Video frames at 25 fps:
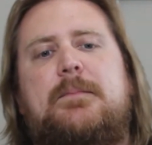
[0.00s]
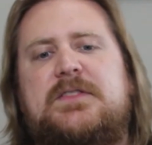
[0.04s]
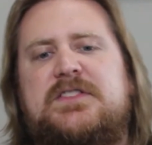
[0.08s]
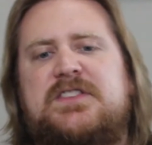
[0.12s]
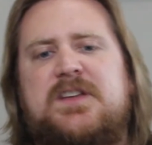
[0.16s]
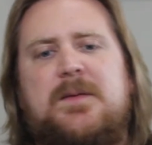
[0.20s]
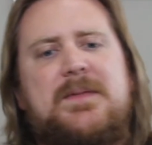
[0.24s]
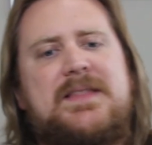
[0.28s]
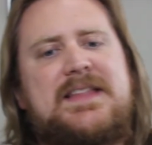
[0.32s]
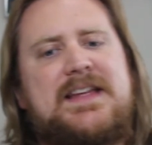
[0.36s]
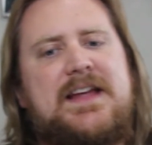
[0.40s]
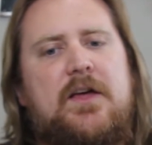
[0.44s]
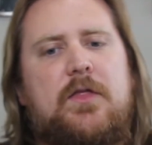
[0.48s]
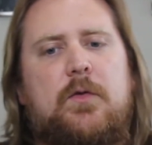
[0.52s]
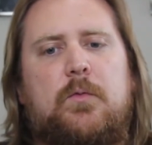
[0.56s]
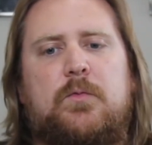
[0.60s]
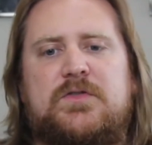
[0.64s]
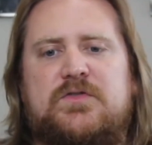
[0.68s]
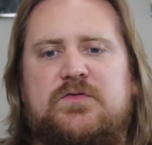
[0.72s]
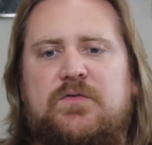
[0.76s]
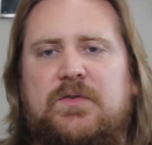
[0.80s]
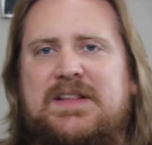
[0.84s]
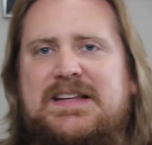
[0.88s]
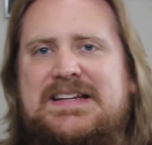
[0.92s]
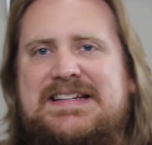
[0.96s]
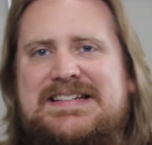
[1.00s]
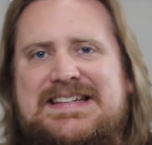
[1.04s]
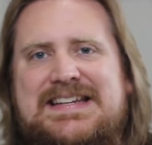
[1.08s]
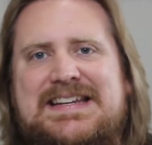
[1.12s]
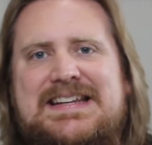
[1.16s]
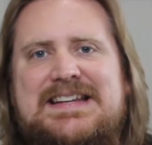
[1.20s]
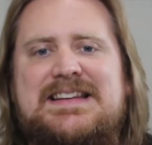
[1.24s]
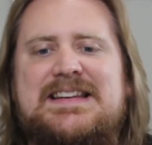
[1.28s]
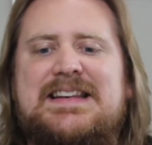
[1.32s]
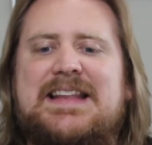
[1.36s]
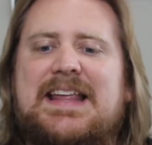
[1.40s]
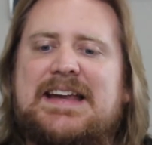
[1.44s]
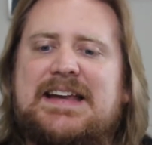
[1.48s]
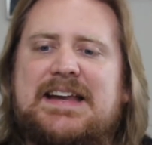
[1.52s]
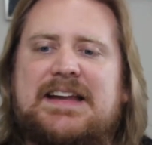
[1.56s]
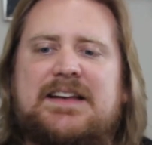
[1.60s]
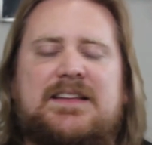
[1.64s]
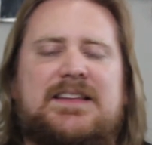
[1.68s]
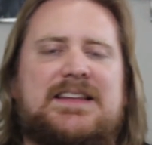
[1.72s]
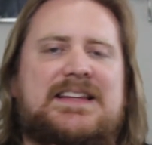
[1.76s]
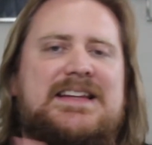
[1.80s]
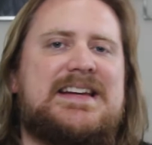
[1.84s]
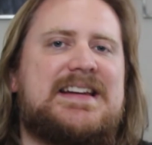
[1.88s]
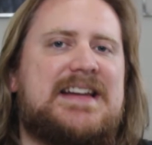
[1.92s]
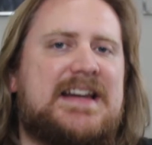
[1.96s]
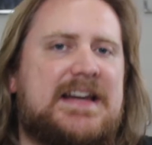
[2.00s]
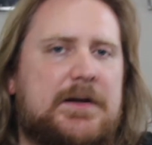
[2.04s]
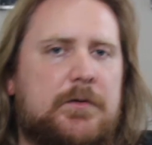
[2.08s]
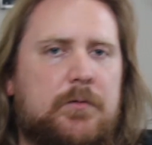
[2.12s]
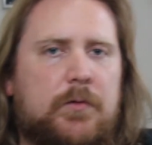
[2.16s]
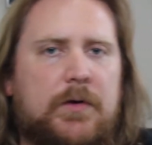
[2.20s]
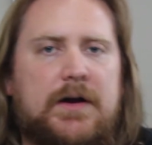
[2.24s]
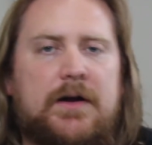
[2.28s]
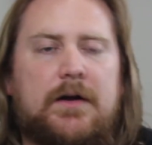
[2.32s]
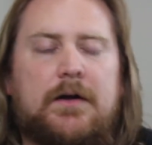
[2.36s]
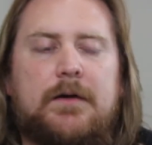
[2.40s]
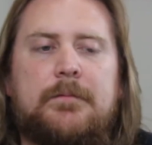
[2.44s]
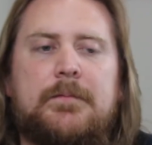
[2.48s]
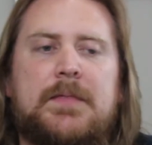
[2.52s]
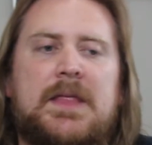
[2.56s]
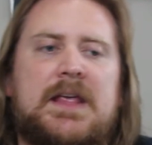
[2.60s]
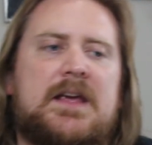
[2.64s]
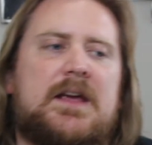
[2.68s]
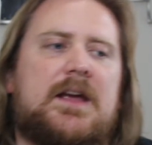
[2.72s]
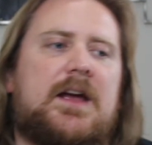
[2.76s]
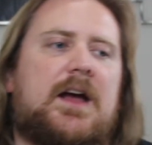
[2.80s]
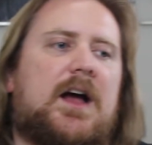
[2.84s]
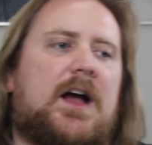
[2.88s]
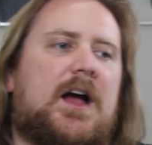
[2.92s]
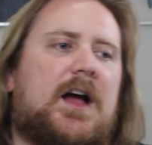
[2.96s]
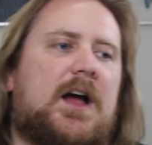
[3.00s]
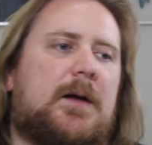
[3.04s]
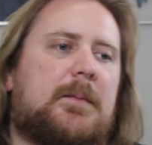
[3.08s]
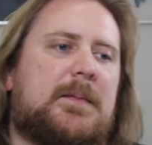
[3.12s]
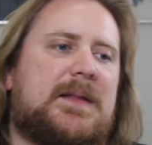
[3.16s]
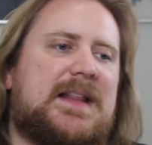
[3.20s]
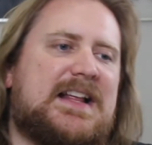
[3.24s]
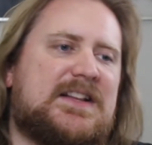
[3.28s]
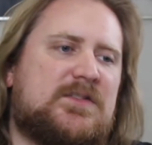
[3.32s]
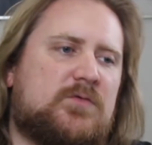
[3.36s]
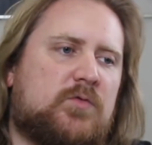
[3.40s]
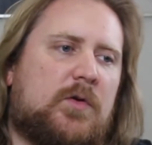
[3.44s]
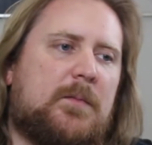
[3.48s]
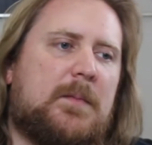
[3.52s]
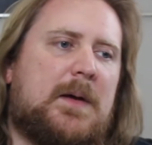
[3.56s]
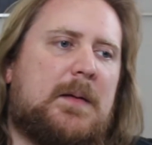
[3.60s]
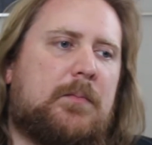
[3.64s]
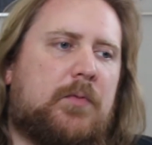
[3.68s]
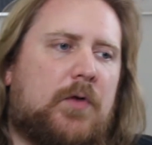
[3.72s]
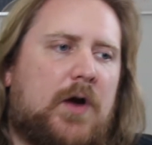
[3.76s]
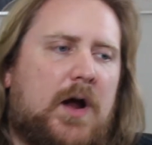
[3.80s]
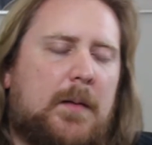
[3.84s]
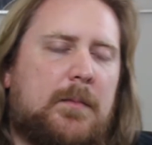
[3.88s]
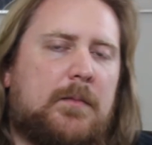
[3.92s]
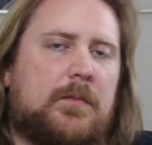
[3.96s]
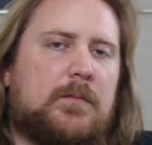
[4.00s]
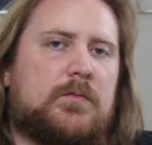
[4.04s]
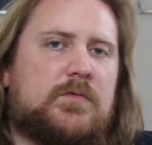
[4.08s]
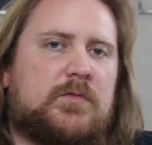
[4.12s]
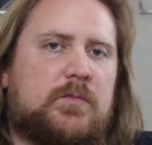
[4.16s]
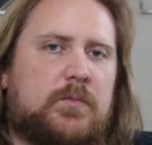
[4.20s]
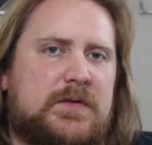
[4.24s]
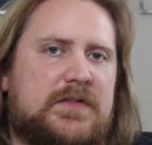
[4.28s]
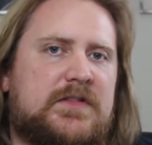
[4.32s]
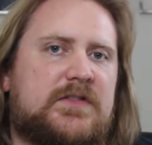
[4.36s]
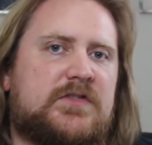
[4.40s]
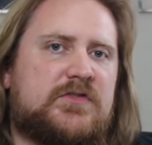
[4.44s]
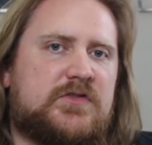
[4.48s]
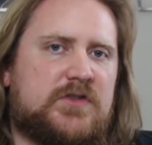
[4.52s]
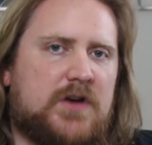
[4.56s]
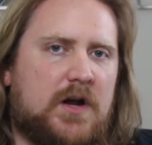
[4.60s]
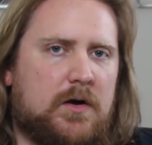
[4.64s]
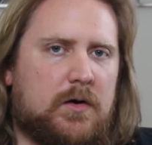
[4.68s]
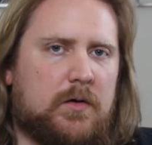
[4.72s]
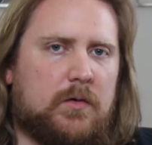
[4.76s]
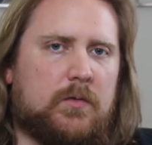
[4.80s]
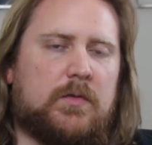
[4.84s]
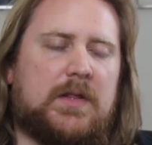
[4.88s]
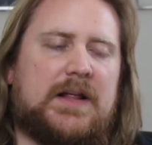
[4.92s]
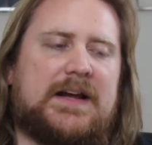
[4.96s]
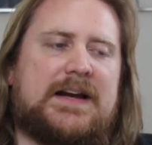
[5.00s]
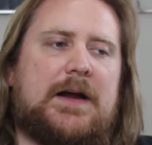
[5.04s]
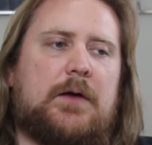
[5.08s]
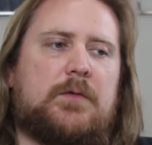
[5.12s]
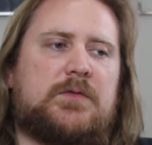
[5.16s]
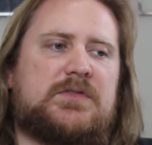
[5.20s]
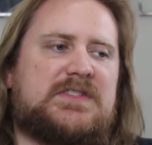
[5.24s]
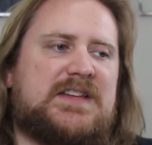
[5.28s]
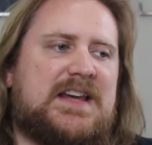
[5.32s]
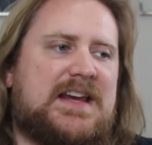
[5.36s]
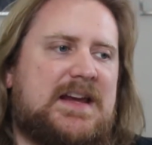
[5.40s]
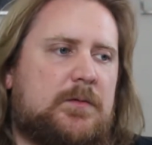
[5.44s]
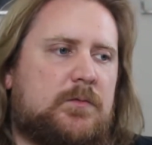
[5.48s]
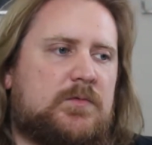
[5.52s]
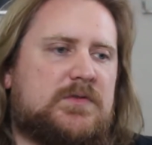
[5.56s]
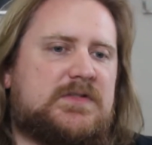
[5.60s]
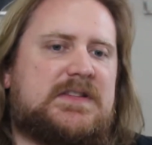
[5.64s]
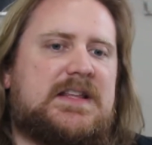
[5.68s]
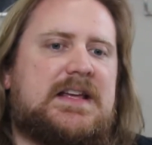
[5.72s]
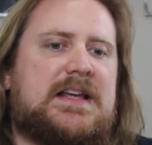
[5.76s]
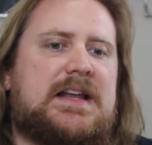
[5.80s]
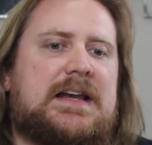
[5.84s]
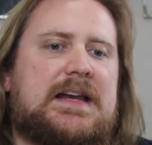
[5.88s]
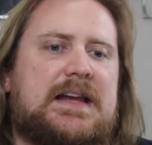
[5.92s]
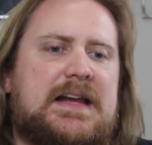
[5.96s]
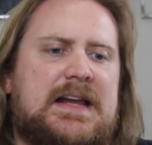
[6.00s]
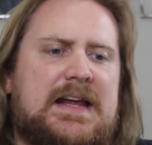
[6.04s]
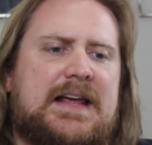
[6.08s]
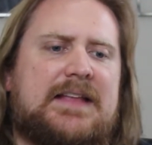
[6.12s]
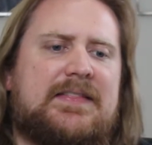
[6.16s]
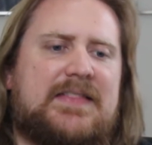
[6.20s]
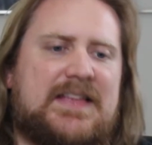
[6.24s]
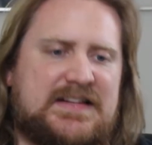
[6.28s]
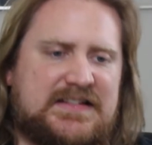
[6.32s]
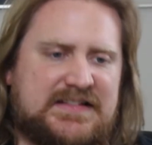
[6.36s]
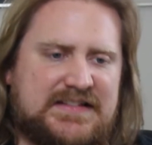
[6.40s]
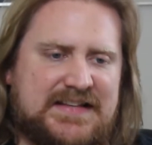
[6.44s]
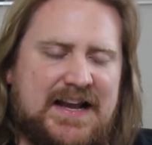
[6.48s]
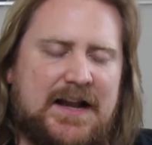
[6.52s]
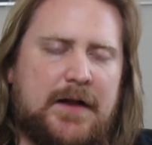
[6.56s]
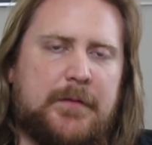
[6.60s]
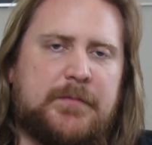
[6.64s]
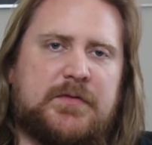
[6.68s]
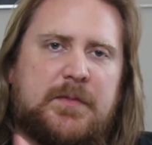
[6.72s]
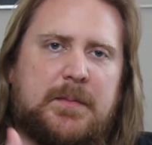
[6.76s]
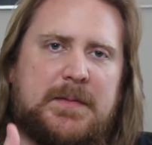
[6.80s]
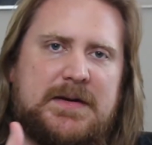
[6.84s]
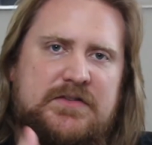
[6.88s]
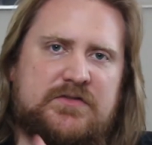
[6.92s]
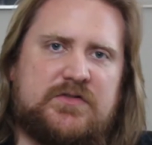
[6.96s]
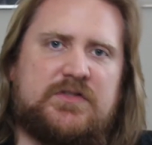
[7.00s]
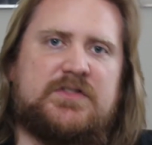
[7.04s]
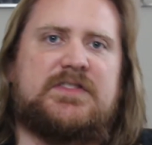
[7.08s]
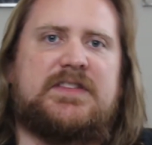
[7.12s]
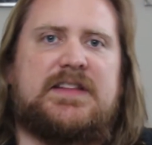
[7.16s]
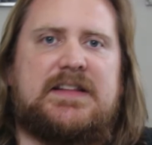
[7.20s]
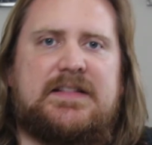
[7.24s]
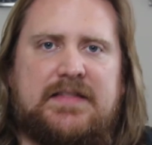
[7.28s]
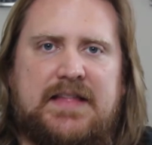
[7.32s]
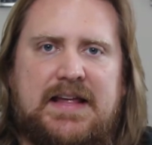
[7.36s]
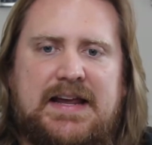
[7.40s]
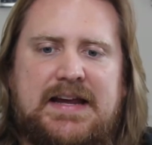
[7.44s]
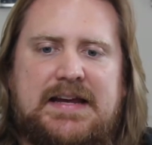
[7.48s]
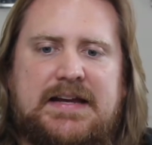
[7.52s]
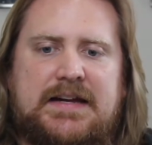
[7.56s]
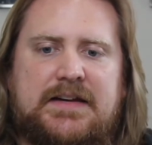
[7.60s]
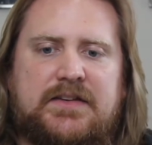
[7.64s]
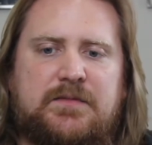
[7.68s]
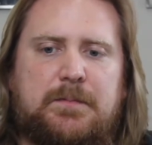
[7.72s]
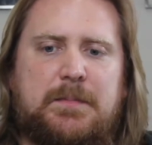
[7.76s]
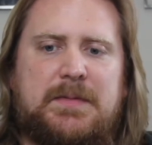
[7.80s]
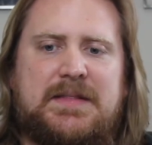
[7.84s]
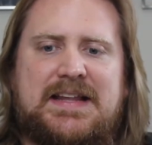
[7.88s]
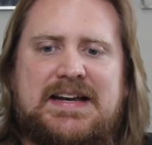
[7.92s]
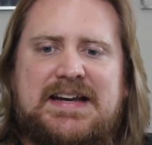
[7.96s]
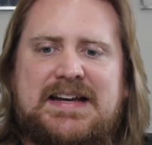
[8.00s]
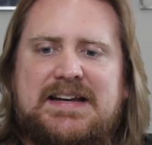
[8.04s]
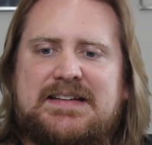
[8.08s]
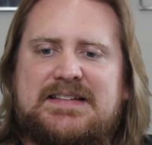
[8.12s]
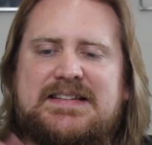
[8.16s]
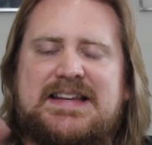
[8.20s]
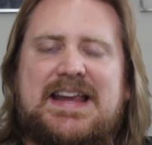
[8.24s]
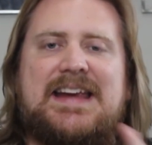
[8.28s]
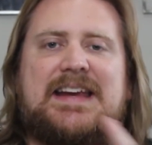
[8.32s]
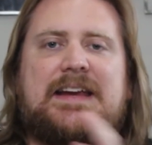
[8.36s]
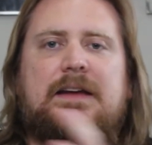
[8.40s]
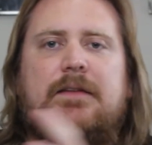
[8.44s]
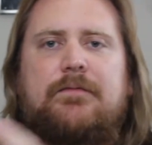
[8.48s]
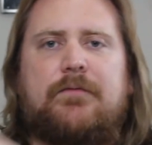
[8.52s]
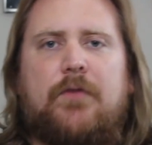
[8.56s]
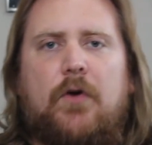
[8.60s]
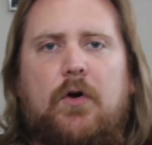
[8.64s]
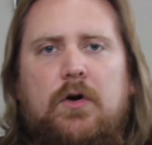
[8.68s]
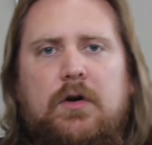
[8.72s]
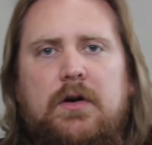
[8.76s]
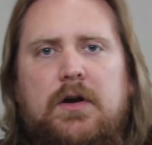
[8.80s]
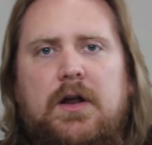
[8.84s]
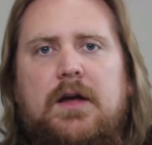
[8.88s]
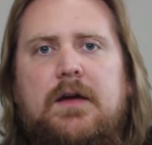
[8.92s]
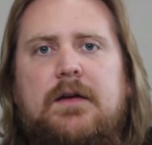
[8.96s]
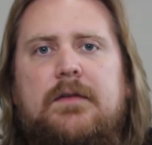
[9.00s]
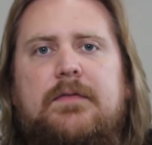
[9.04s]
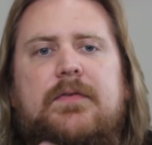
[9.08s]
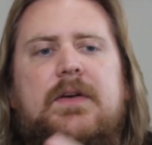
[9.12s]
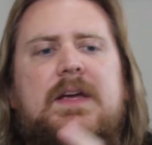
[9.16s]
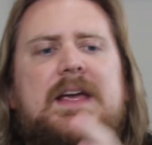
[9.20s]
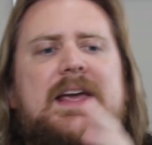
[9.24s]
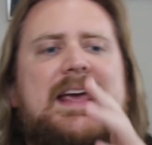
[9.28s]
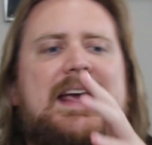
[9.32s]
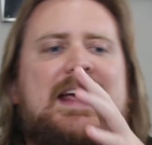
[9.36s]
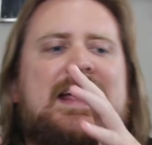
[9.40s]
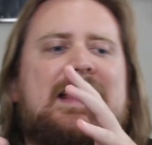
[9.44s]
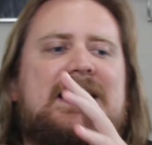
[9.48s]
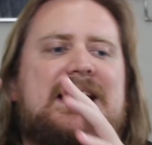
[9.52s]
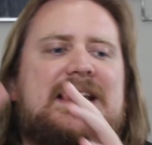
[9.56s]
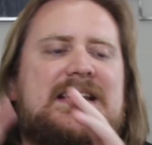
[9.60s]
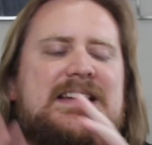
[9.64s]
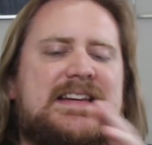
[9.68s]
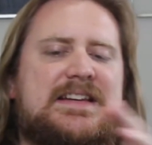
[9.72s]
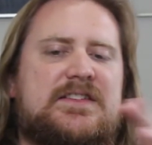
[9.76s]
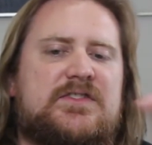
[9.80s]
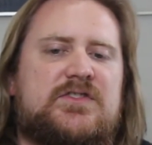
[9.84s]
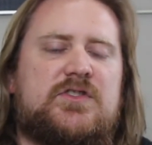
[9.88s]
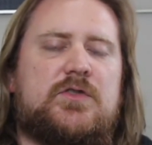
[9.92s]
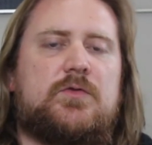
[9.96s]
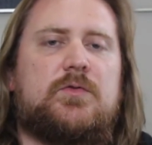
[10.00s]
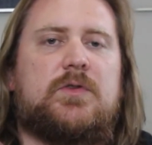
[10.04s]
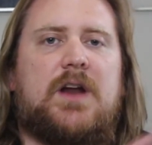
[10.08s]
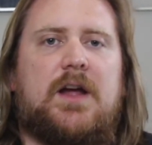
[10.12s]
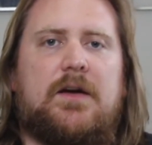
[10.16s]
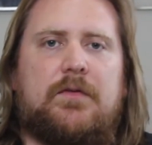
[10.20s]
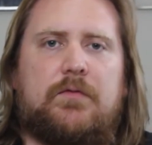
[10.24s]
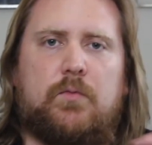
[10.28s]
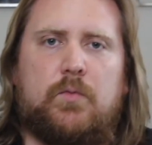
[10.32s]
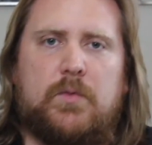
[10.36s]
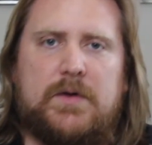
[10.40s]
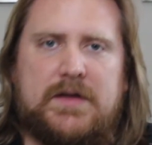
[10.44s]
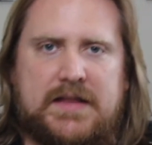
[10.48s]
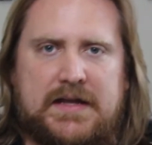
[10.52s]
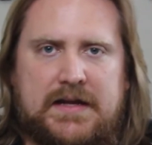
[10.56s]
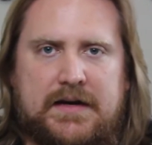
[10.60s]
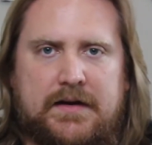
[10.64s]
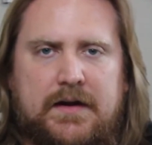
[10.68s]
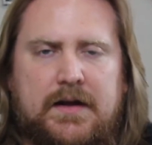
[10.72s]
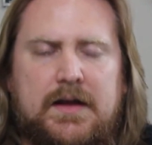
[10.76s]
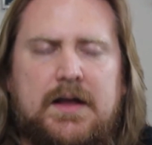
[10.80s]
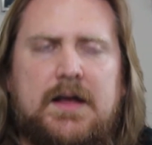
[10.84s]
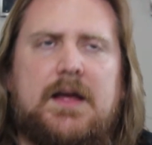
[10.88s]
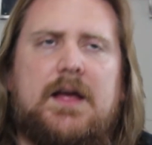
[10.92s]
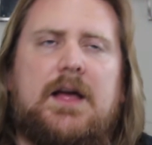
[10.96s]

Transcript: But some of the other ones really didn't. They didn't lead anywhere, and that's one of my problems with the show. Like I was saying, was that they set up some interesting things, but they didn't take it far enough, and they didn't do enough with it.